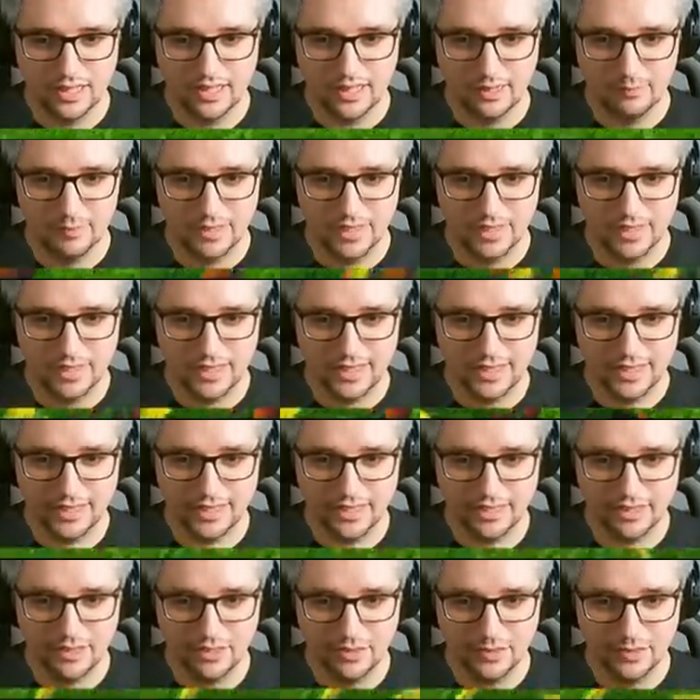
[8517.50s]
Am I
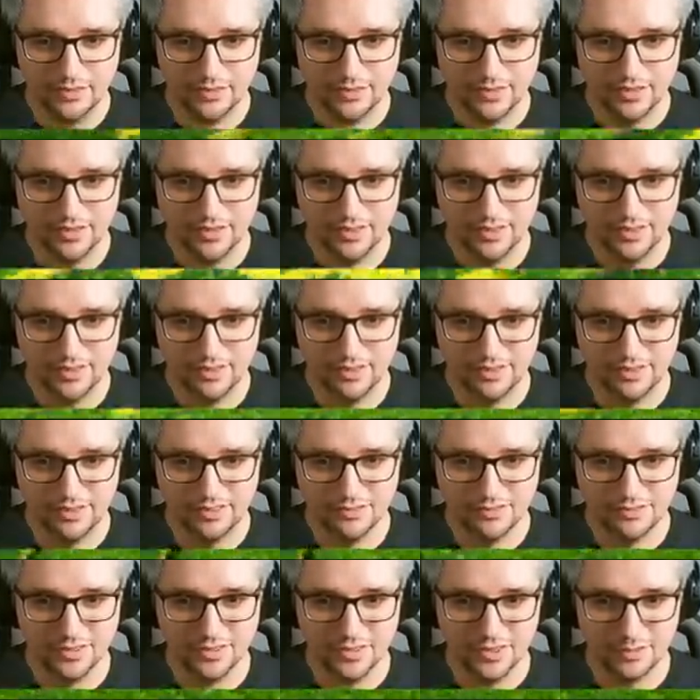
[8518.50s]
lagging out?
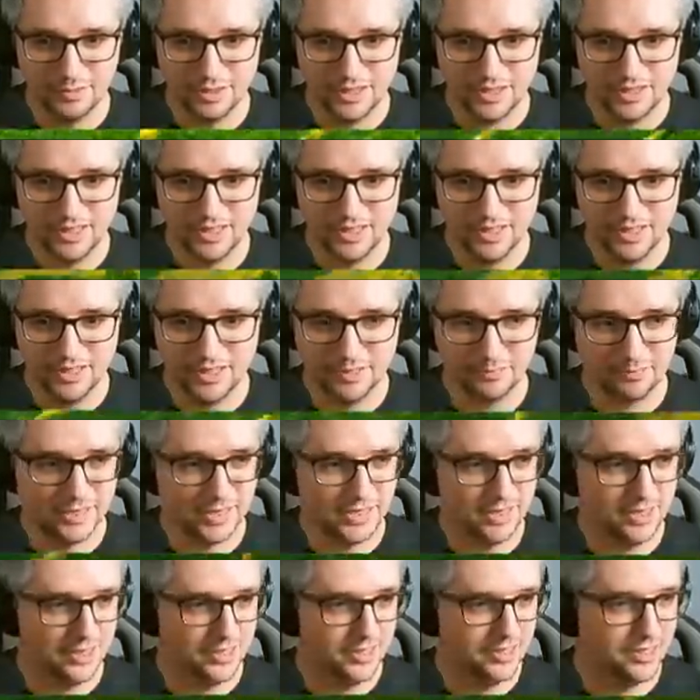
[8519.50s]
You've gotta be kidding
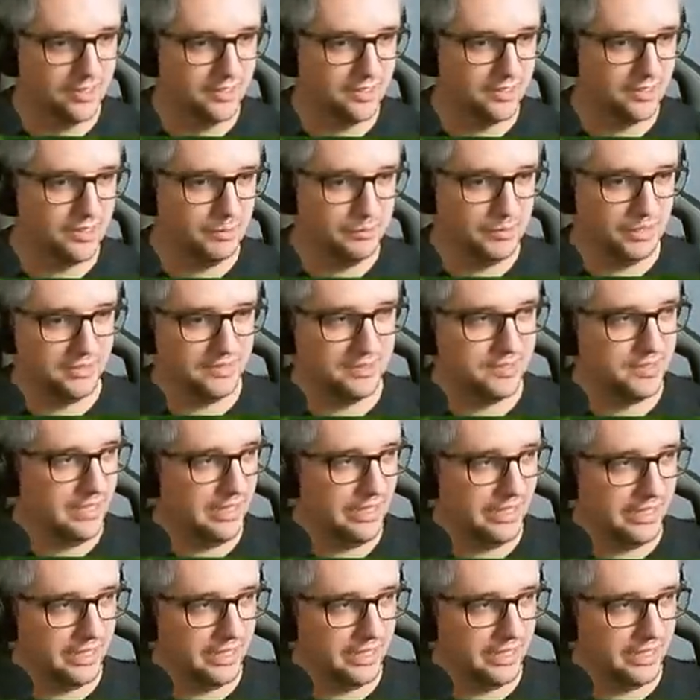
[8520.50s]
me. Am I still